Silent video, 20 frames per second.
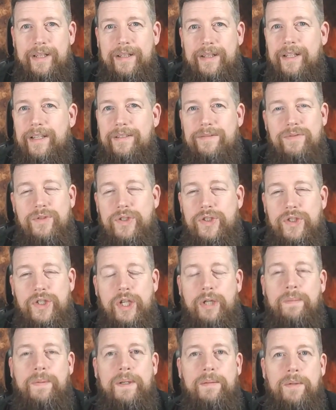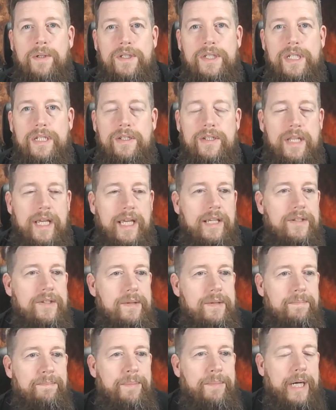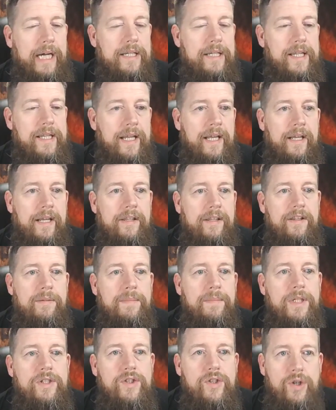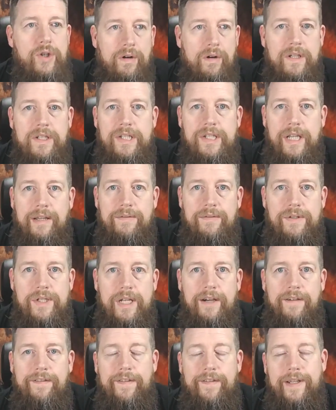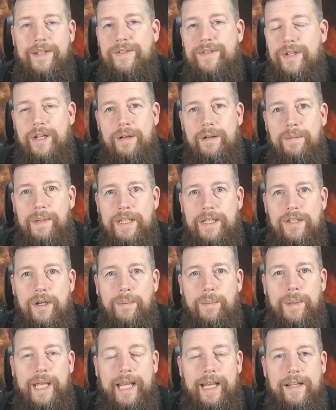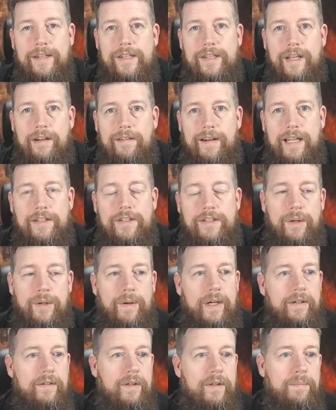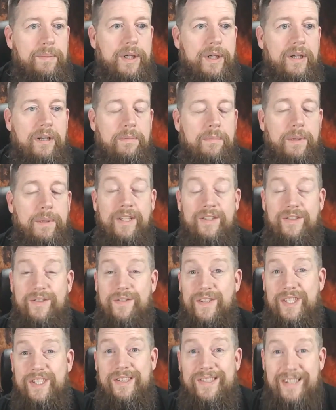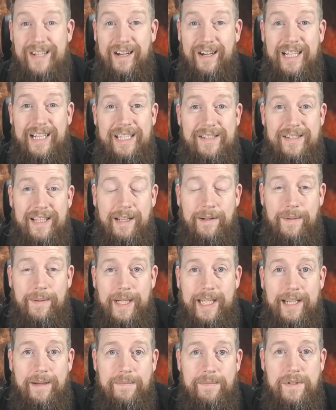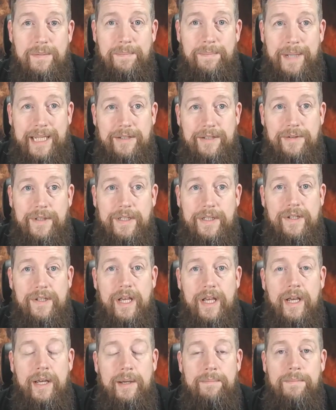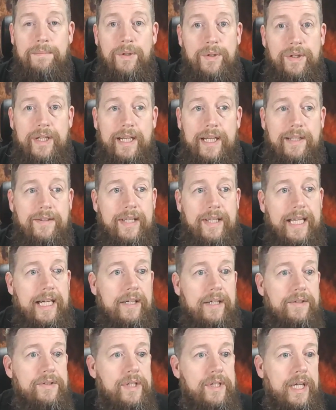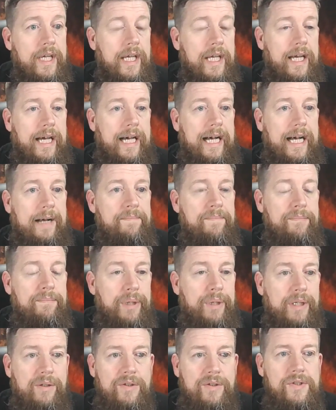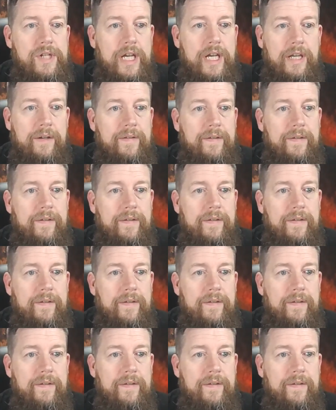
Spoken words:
stupid wattage things, but the majority of stuff is going to be topping out at around 200, purely because of a size thing when it comes to batteries more than anything else. But also